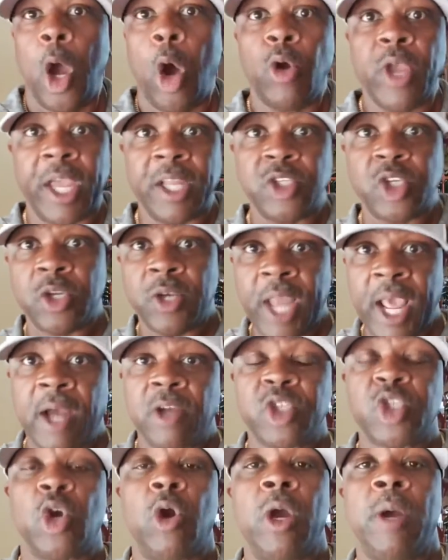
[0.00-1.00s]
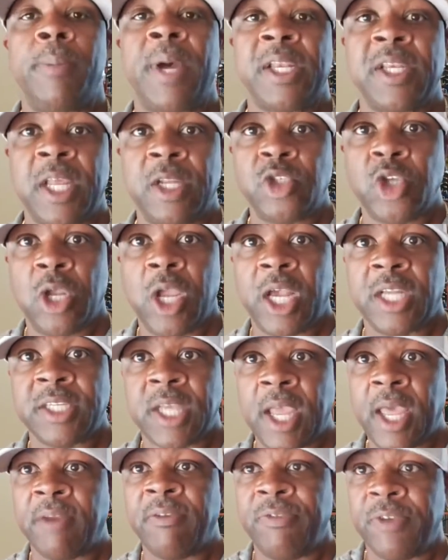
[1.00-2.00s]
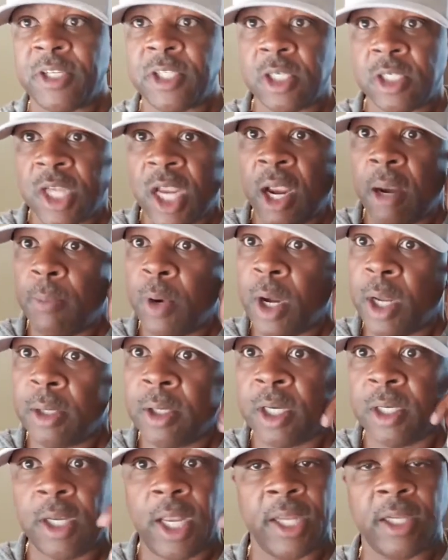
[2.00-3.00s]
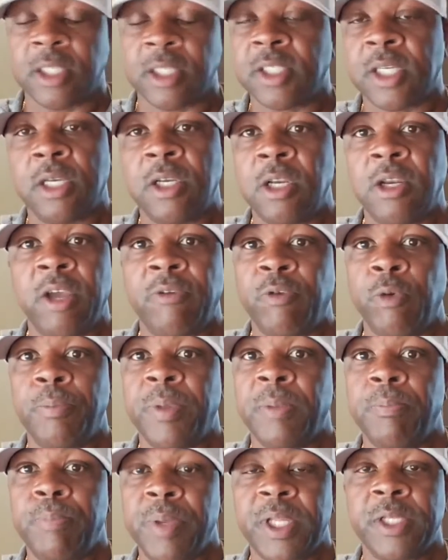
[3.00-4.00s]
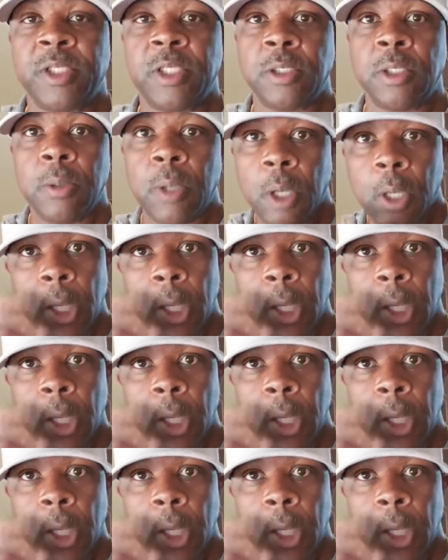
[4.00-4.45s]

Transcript: Okay, so now, sorry about that, you guys. I got to fix this camera. Like I said, the devil been busy.